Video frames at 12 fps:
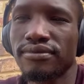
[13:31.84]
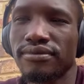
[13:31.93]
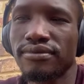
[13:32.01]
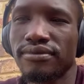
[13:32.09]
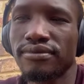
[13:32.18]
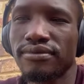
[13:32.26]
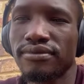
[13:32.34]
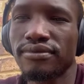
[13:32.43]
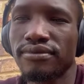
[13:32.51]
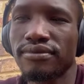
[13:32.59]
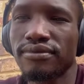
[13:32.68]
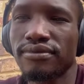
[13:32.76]

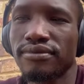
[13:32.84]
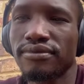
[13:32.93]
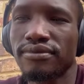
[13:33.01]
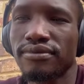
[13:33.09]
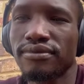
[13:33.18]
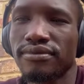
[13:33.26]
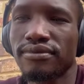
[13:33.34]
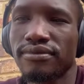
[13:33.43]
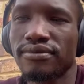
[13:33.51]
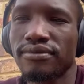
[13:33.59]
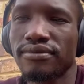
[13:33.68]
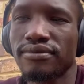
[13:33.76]

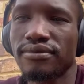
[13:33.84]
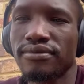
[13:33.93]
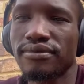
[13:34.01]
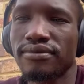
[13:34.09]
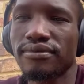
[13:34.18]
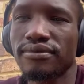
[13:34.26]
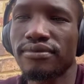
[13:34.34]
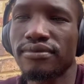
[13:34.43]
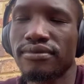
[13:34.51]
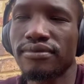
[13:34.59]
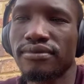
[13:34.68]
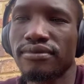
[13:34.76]

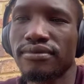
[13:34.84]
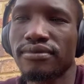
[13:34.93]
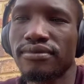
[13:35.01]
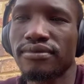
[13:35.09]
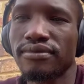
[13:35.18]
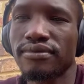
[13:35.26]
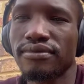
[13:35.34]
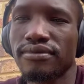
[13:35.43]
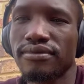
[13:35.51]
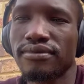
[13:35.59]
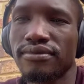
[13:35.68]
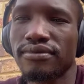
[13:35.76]

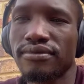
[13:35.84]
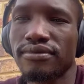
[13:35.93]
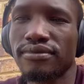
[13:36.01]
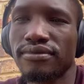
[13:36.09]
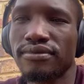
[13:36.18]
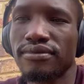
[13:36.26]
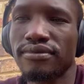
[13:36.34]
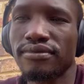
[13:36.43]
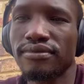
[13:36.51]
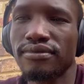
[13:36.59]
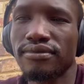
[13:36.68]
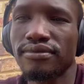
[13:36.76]

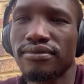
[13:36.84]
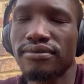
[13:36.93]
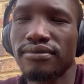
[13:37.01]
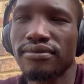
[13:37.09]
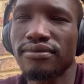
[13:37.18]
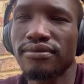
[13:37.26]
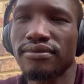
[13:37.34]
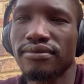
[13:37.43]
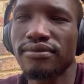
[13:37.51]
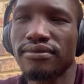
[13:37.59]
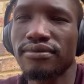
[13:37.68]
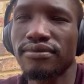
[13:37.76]

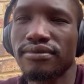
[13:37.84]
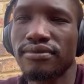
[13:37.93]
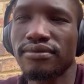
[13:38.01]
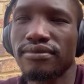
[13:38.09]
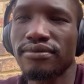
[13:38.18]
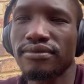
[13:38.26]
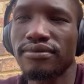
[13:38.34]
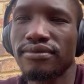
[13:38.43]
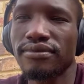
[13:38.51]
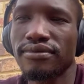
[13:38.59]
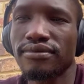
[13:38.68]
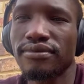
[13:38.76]

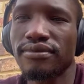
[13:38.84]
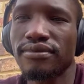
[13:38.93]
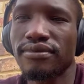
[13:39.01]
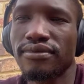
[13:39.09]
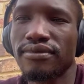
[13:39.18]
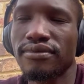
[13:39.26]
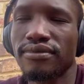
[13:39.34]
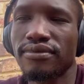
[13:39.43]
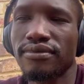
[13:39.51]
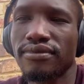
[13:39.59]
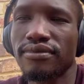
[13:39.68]
The person shown says nothing.